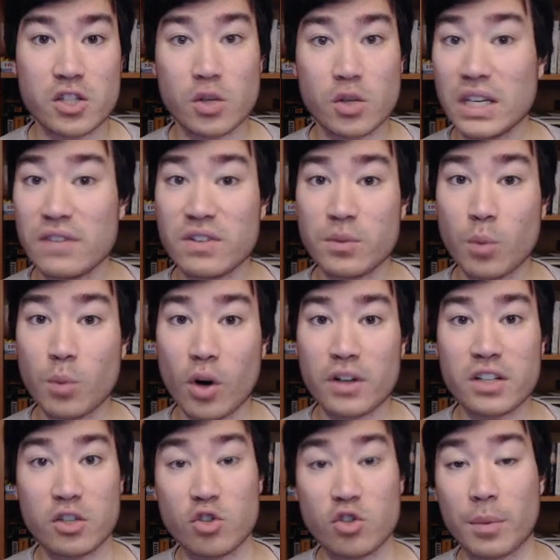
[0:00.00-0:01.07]
you even more to
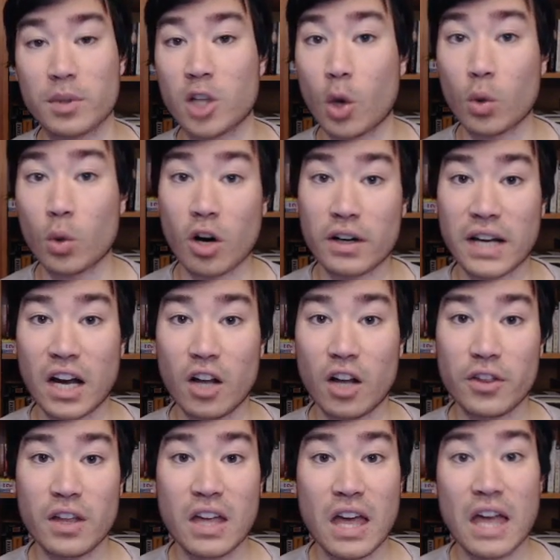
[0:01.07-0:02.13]
drop lower on health,
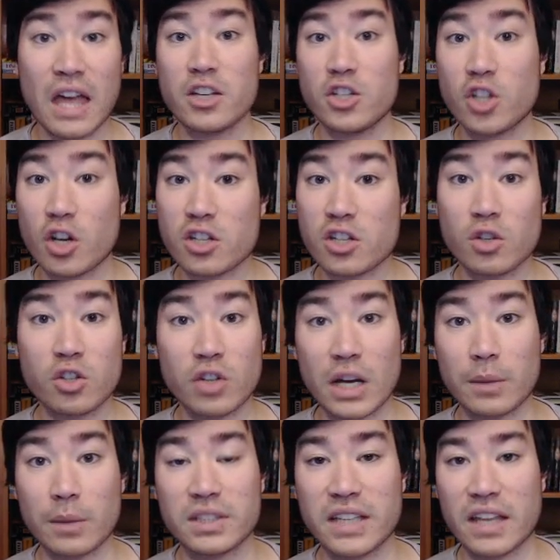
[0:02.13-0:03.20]
just so you're
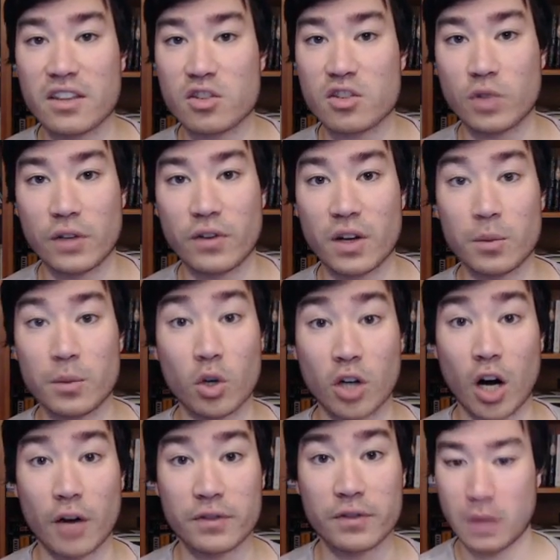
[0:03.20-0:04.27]
able to get this refund more
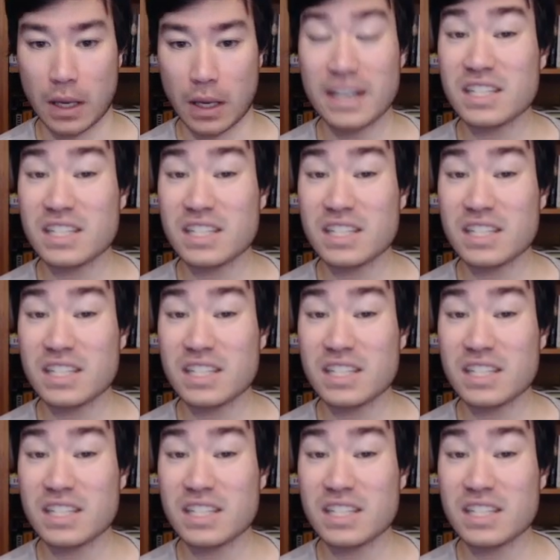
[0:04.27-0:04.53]
often. It is